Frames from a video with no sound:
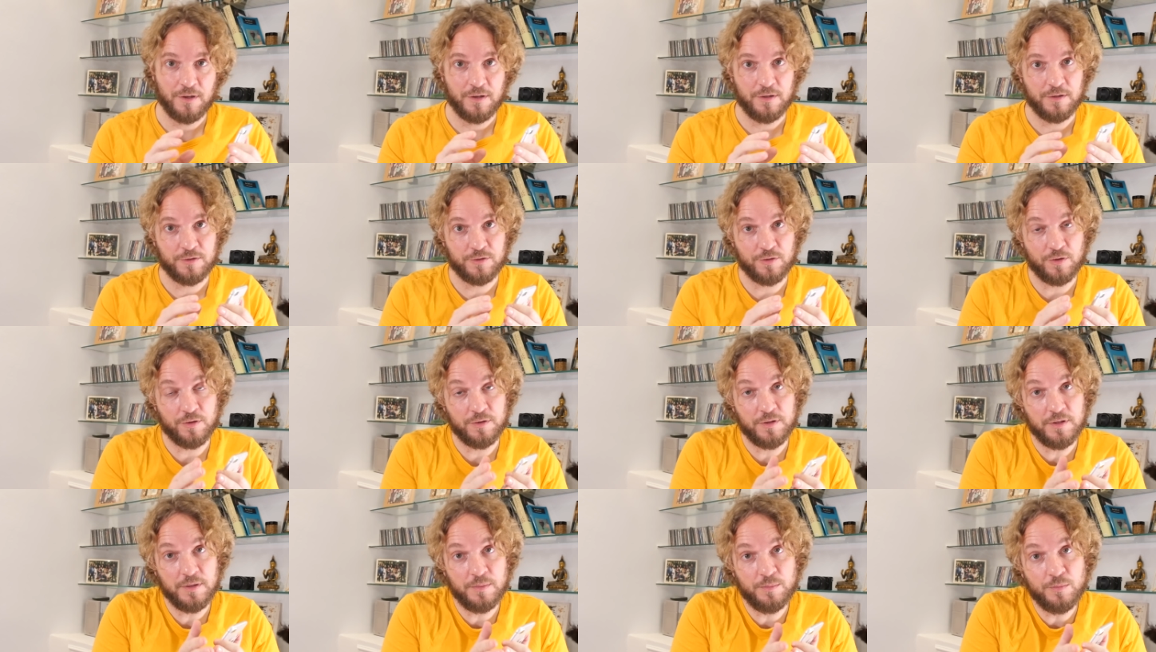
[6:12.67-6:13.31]
so
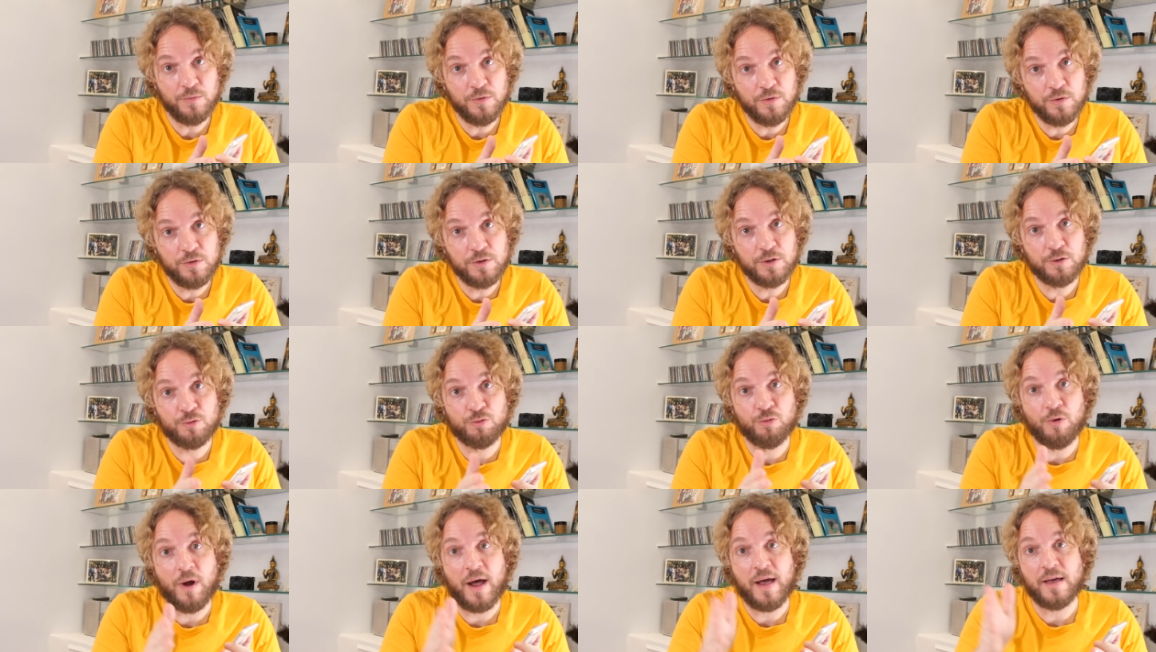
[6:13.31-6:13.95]
the moon
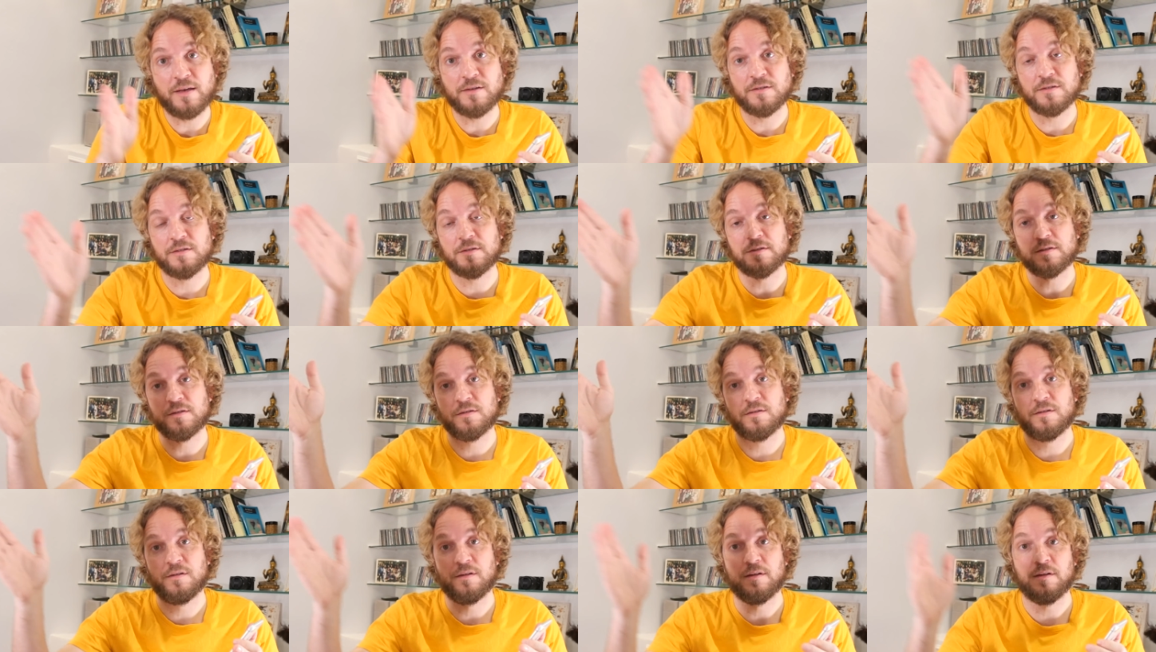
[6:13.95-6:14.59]
rises
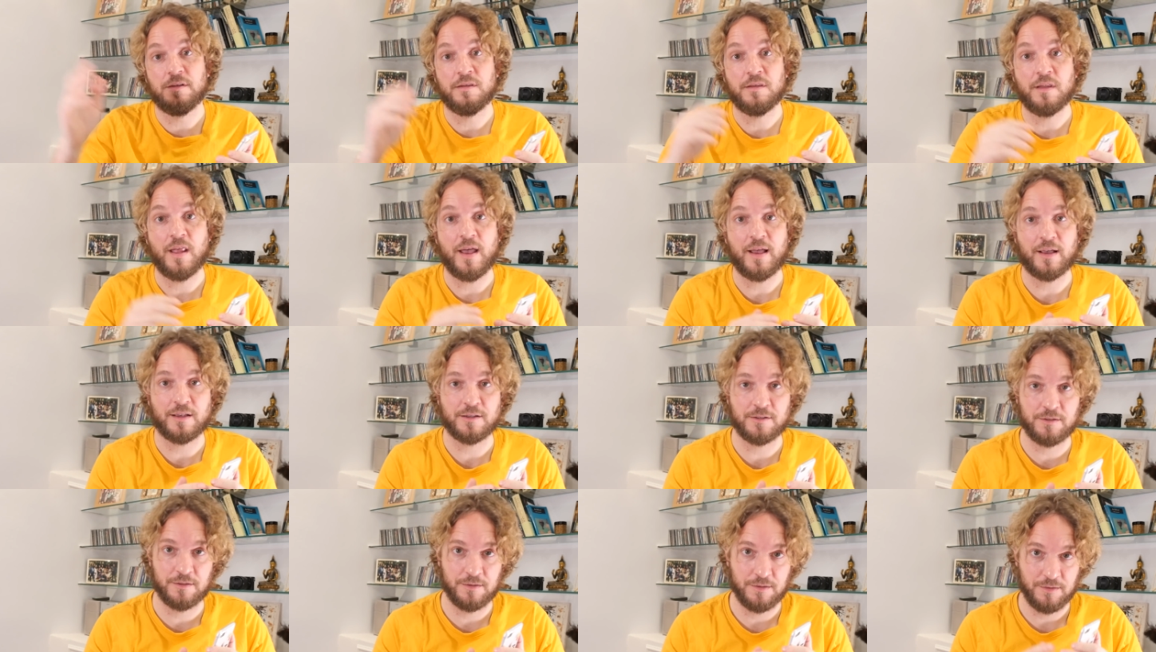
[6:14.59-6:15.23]

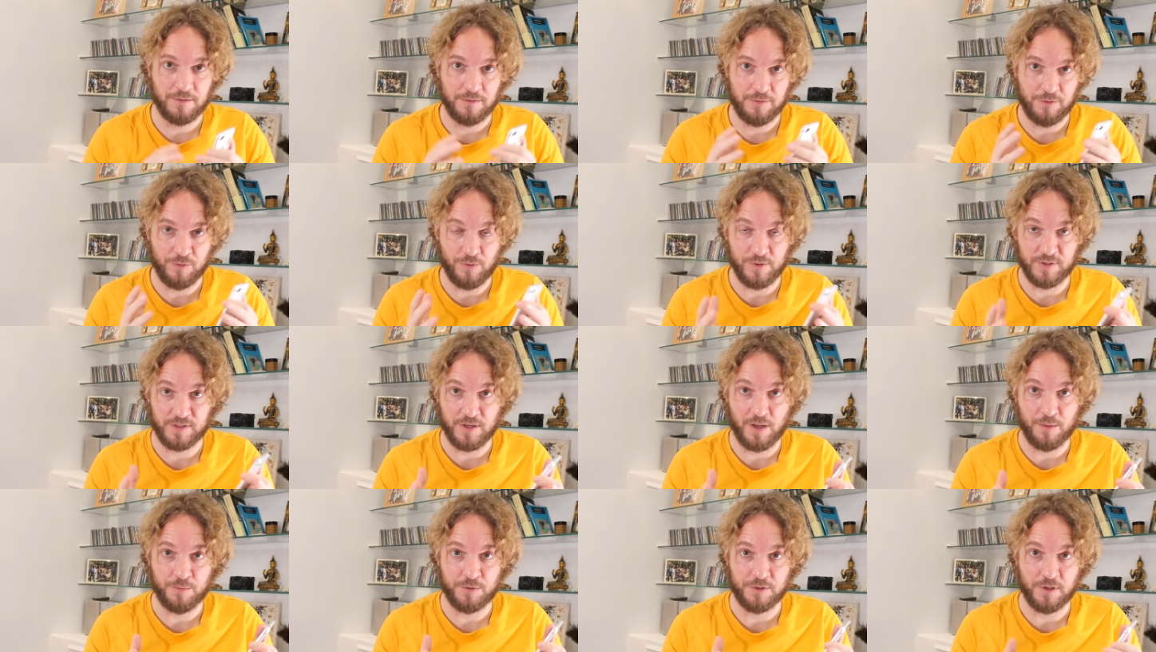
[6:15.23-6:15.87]
next to the
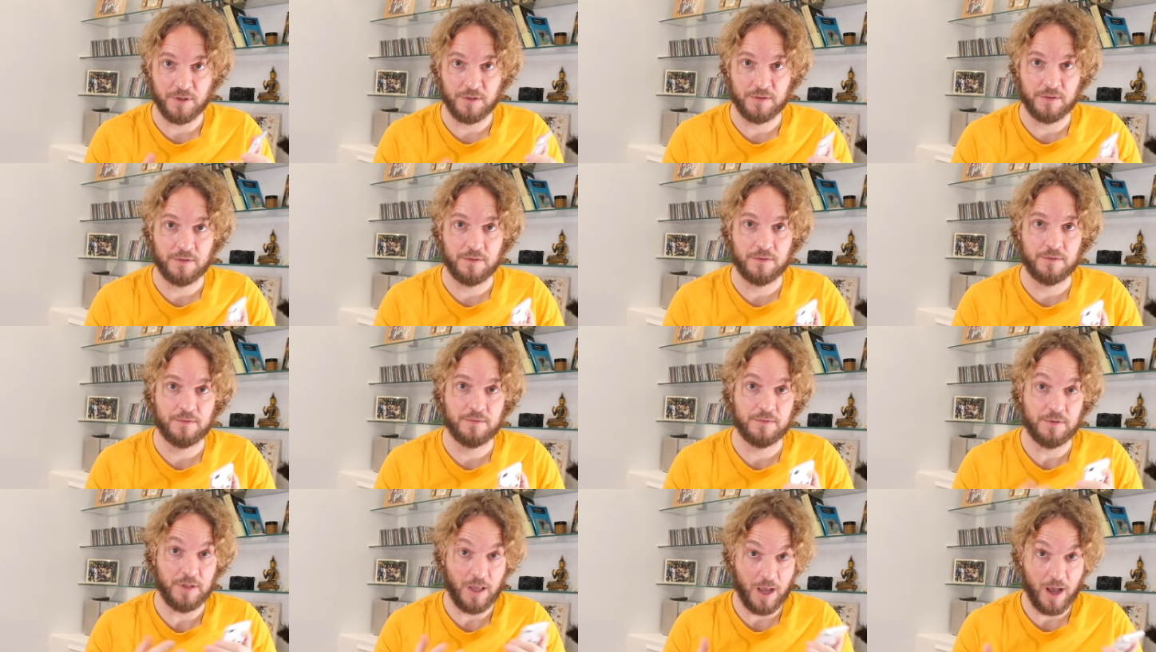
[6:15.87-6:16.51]
subject,
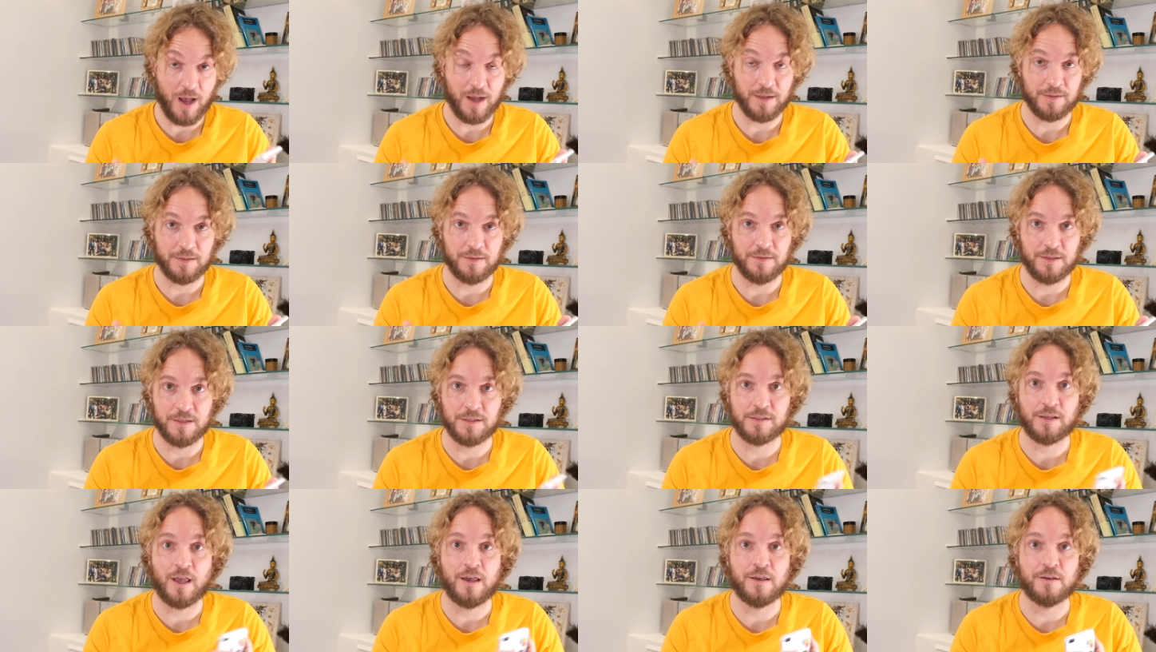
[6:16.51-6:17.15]
the hut in
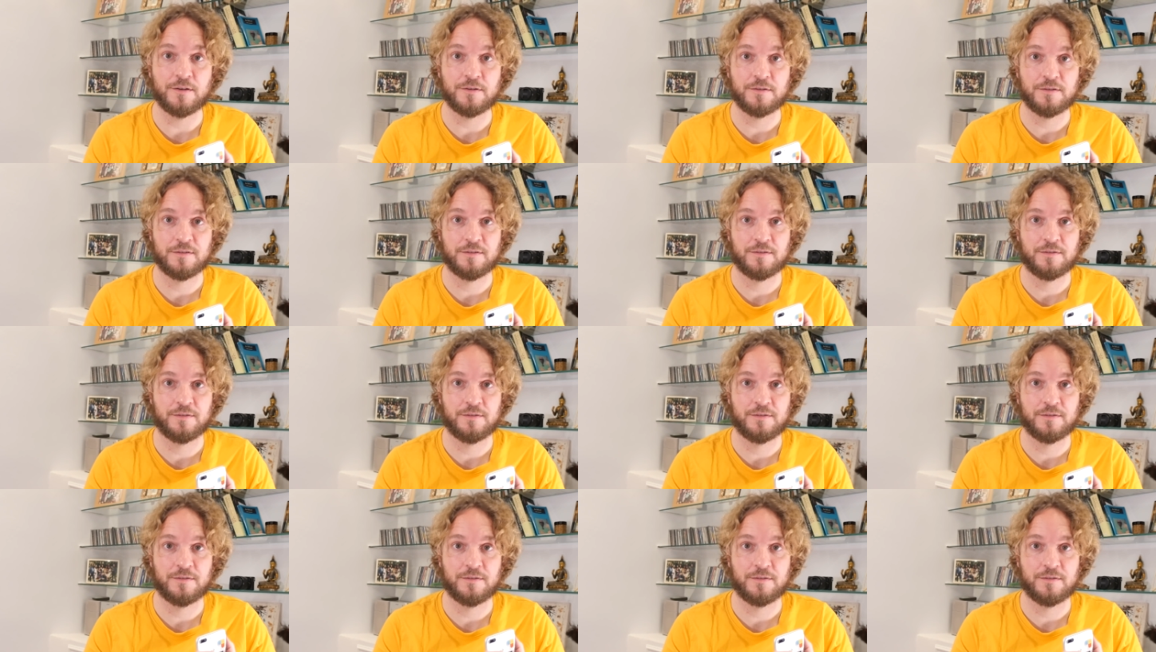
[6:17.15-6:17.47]
this case.